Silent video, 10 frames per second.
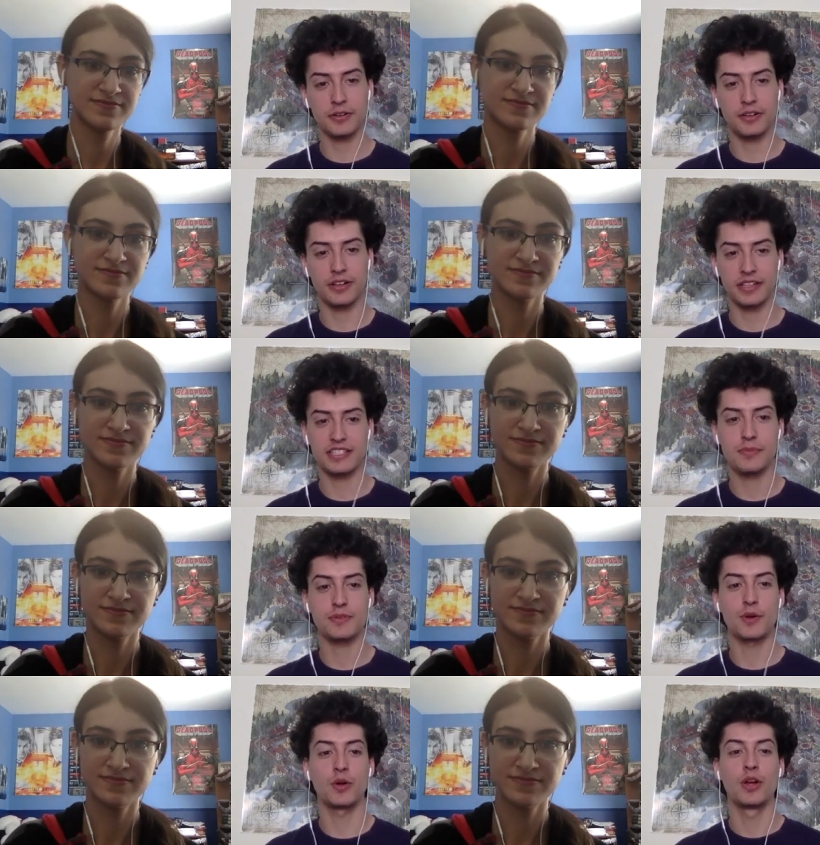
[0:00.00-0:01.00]
Speaker 1: girl in this
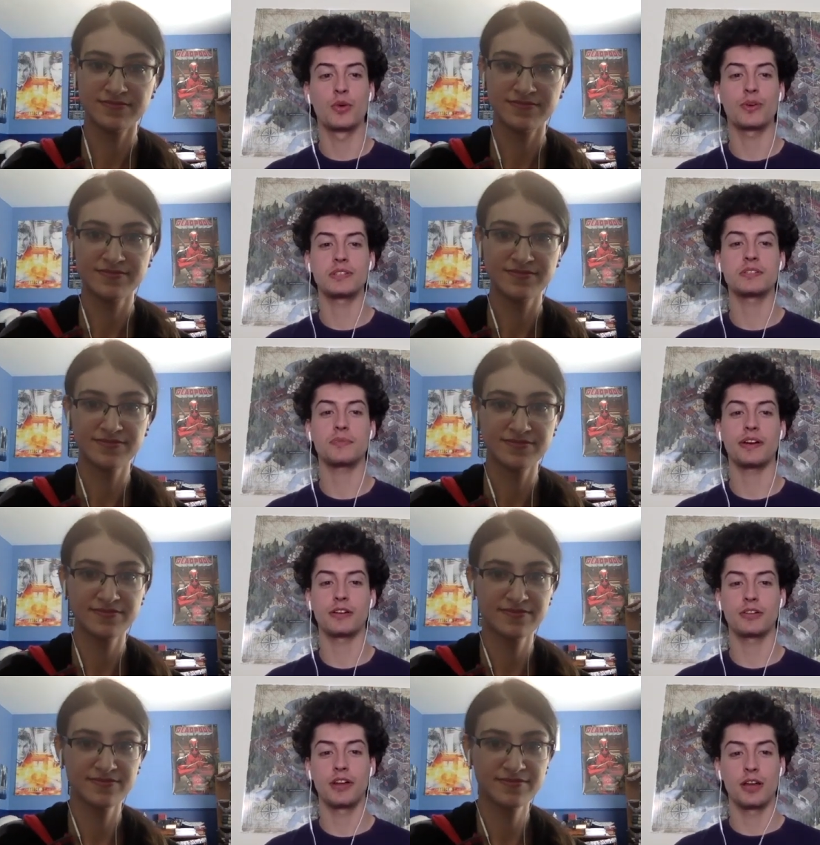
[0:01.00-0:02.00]
episode, was
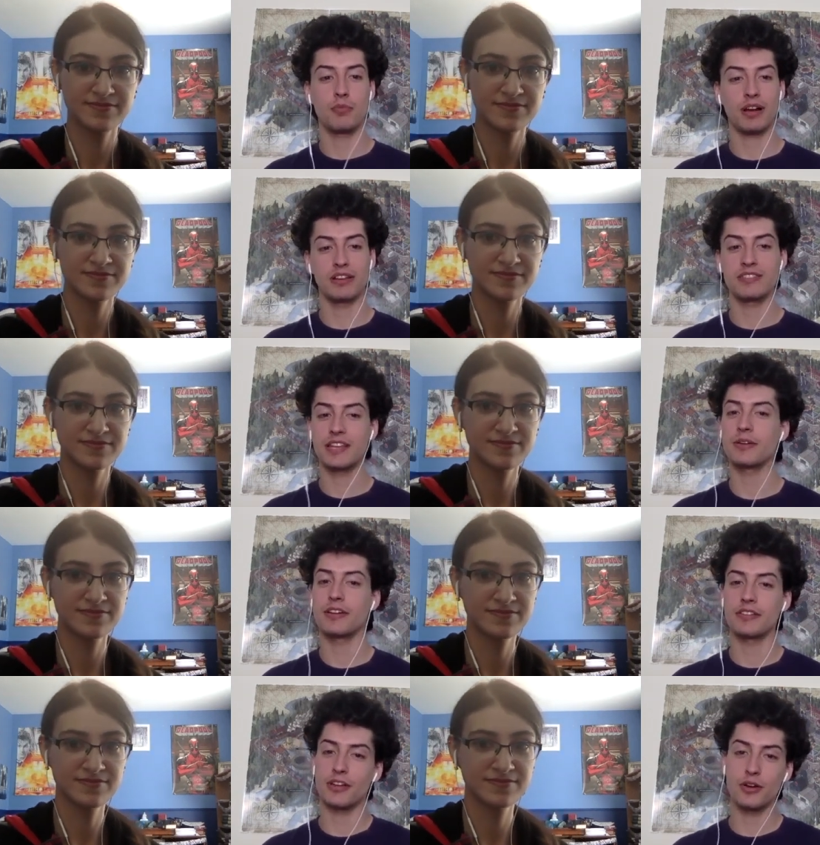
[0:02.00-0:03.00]
inspired by
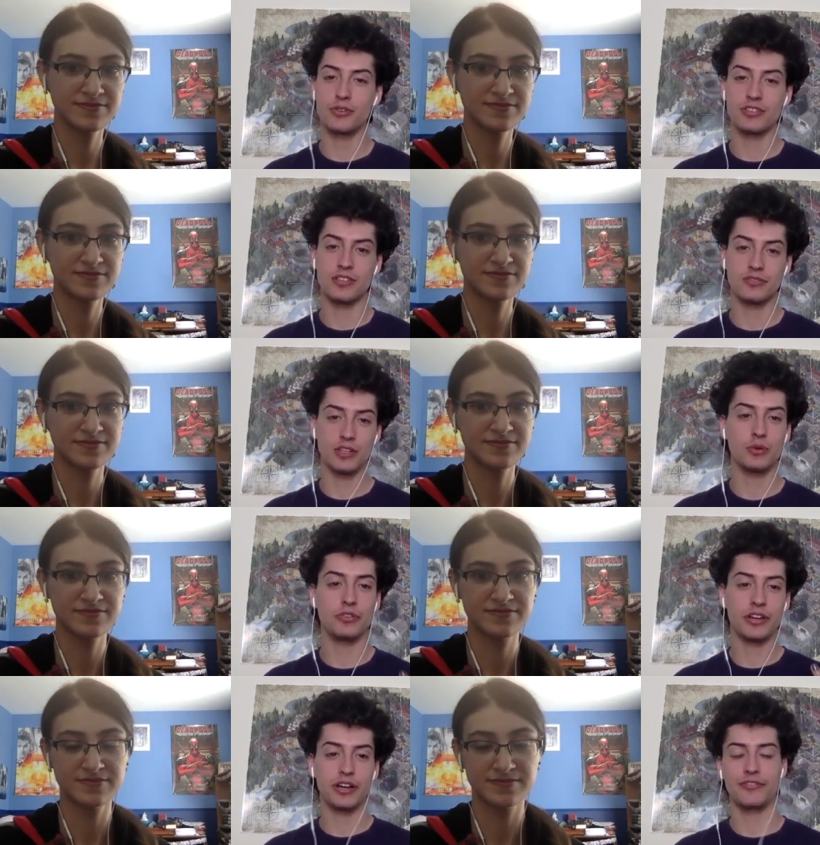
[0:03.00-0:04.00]
Sarah, the host of the
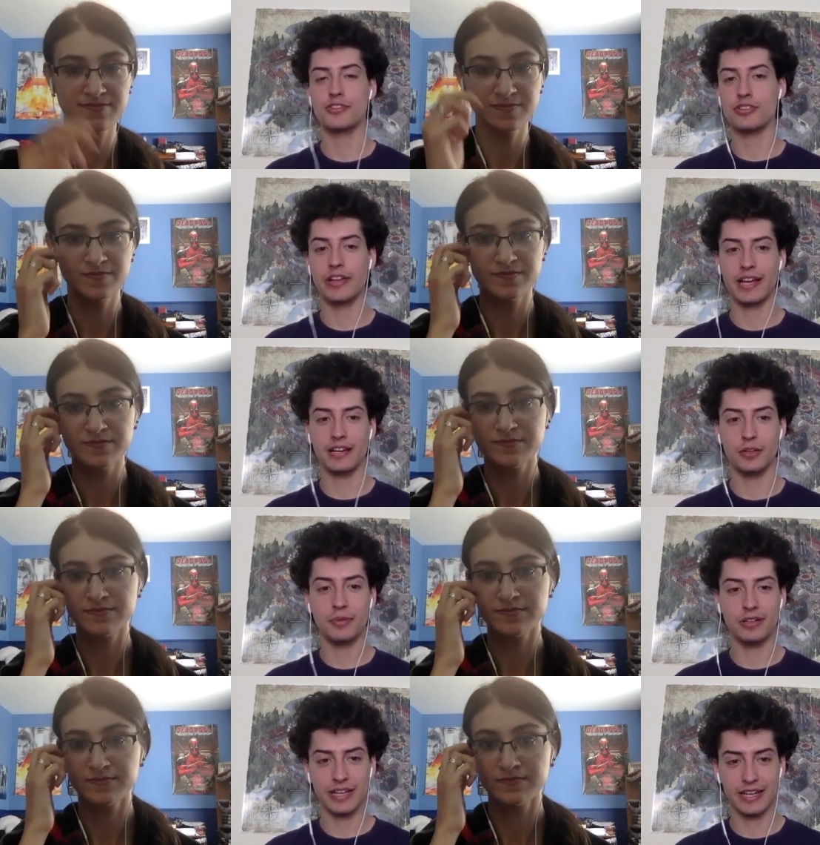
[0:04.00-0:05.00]
old unofficial A I O
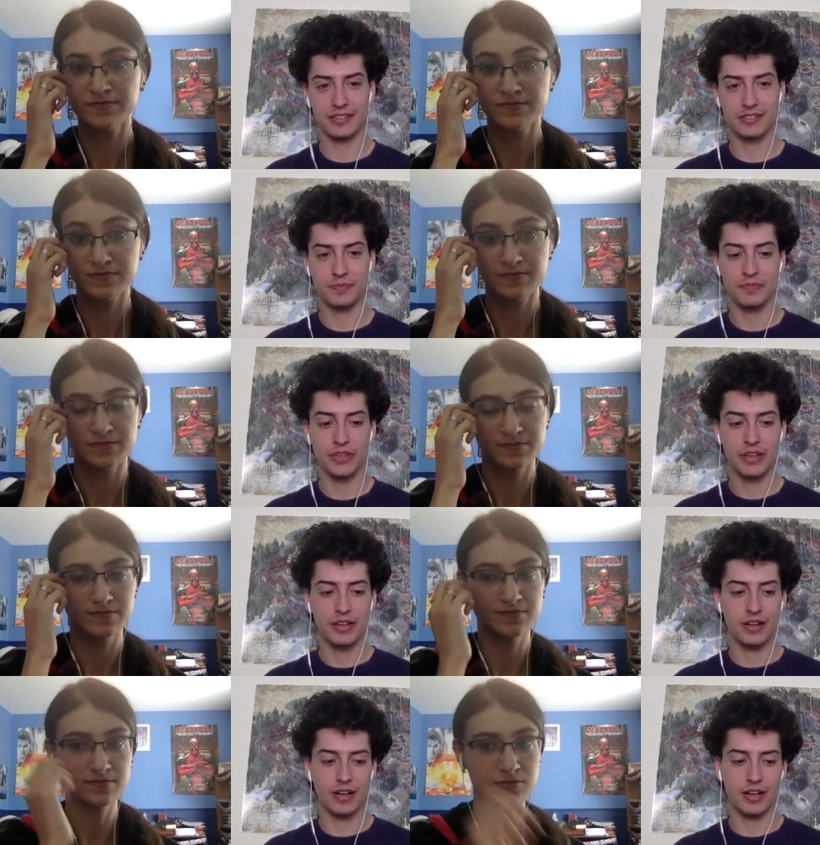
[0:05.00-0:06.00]
podcast.
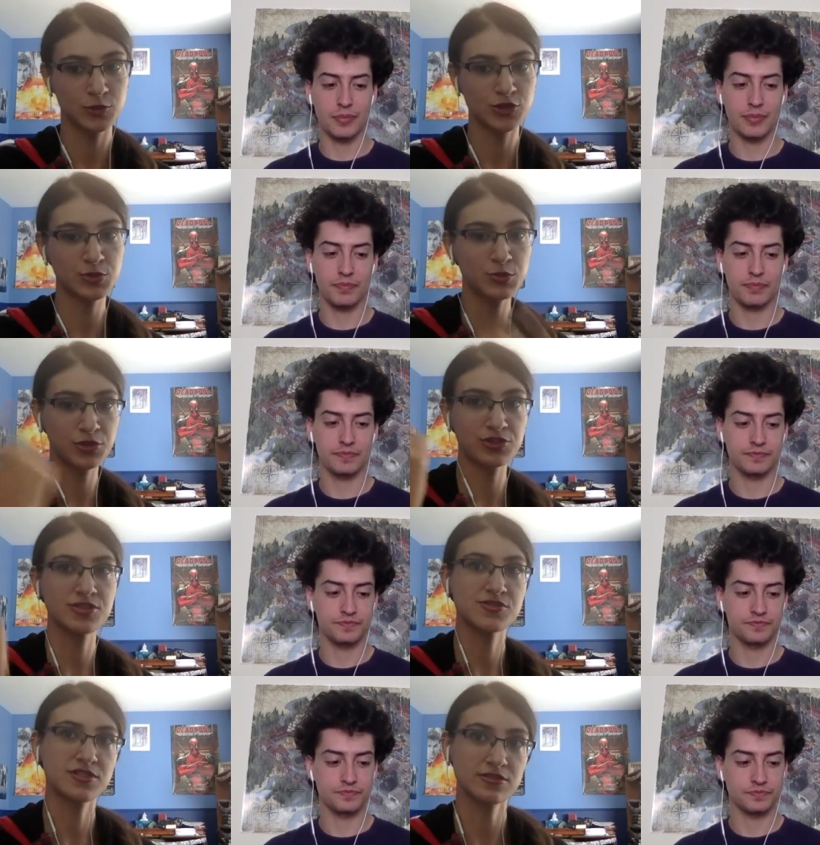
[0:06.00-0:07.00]
Speaker 2: Um, Which we both
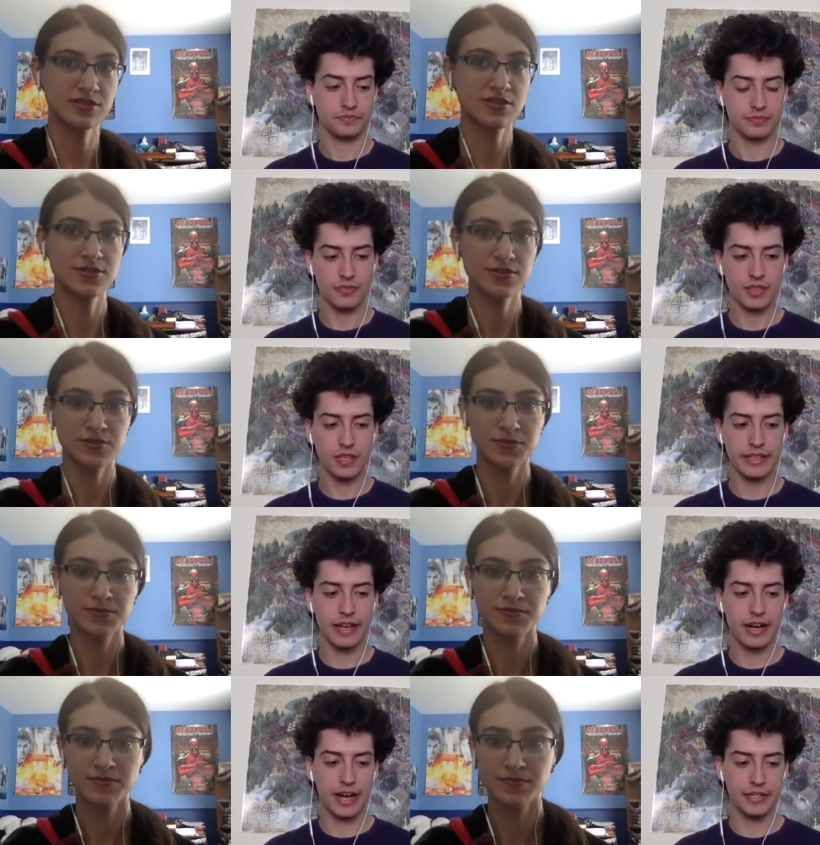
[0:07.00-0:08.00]
used to listen to.
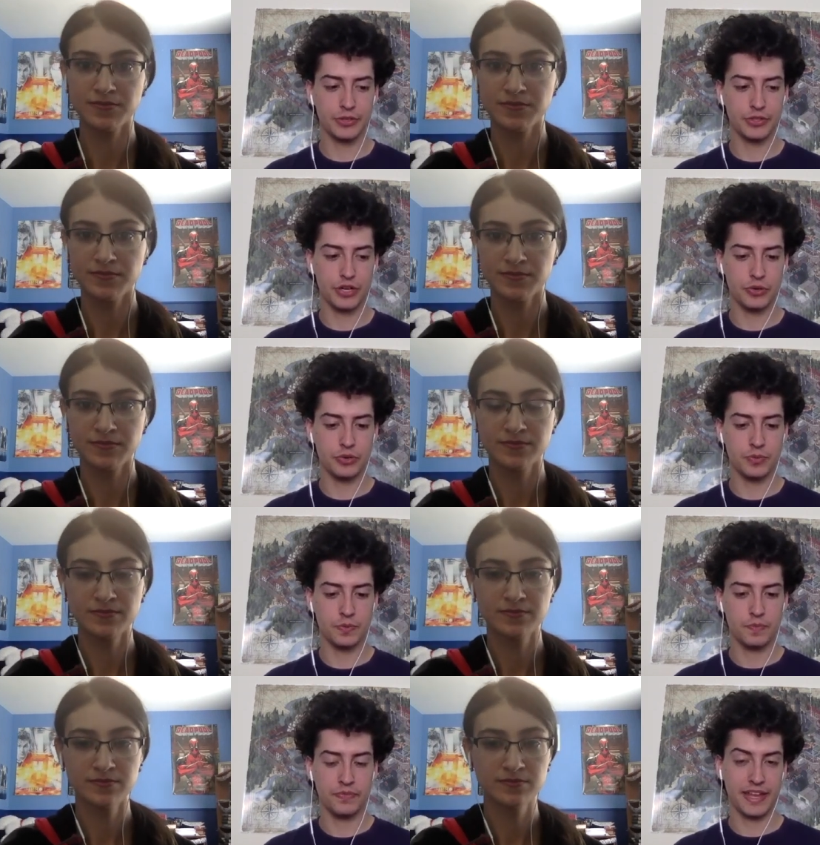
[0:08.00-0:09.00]
Speaker 1: Yeah, I don't know
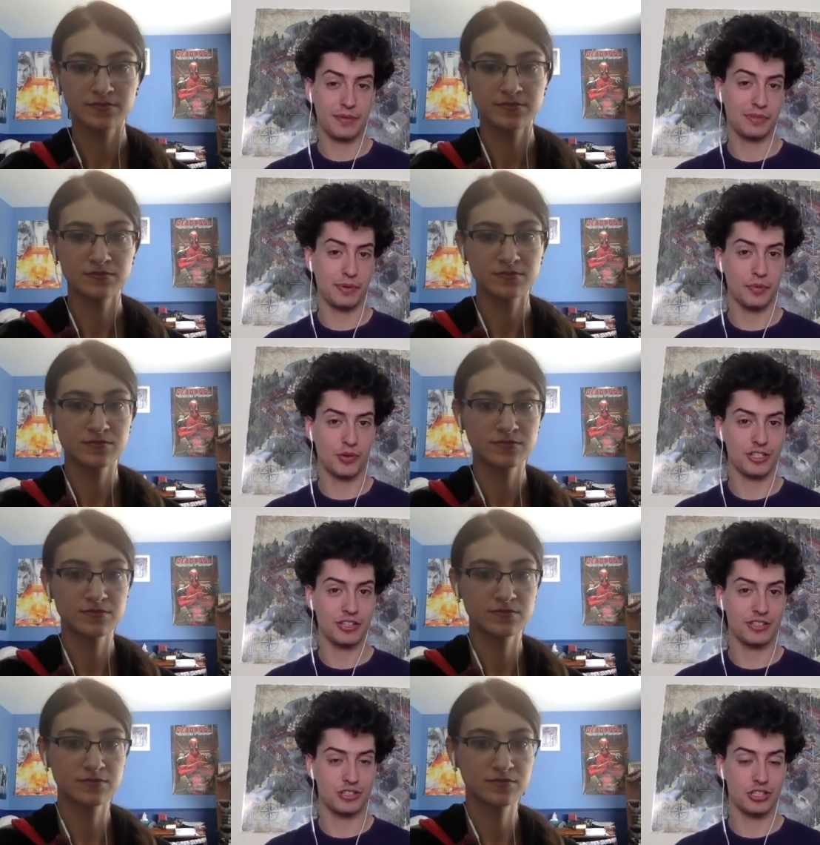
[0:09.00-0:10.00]
how many people watching
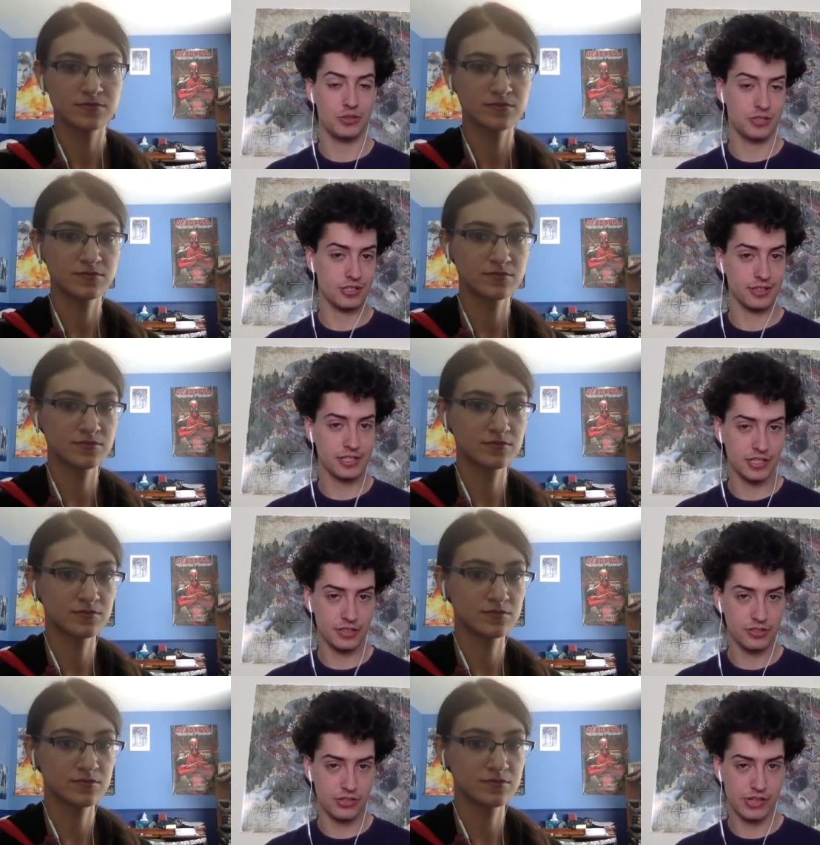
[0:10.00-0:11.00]
this used to
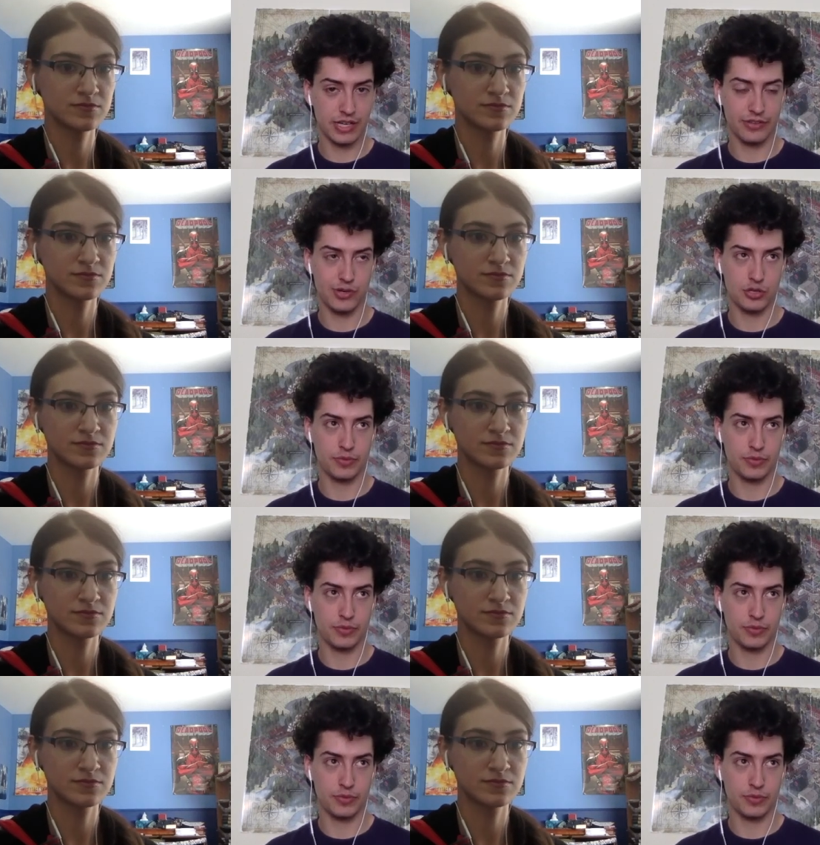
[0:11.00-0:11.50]
listen to the unofficial